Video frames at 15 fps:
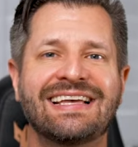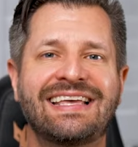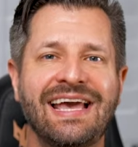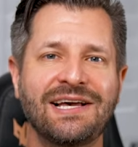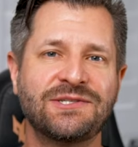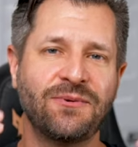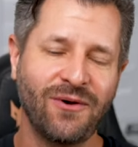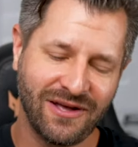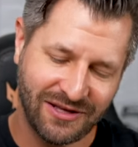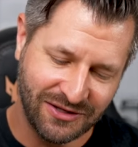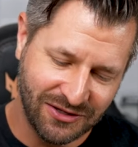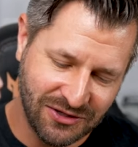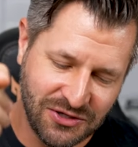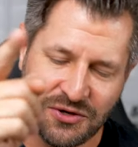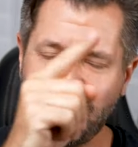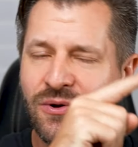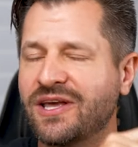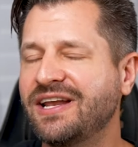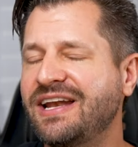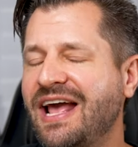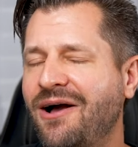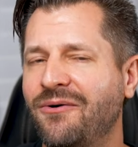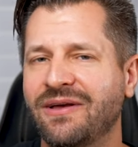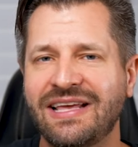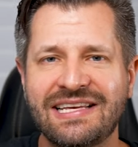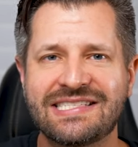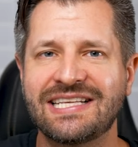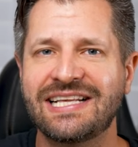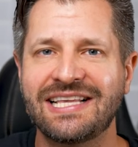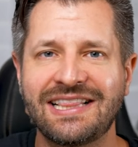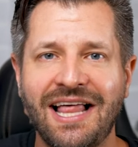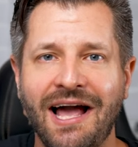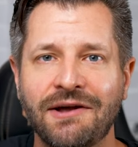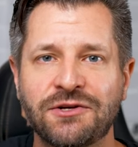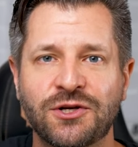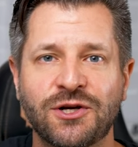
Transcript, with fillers: Guess what? You can now easily live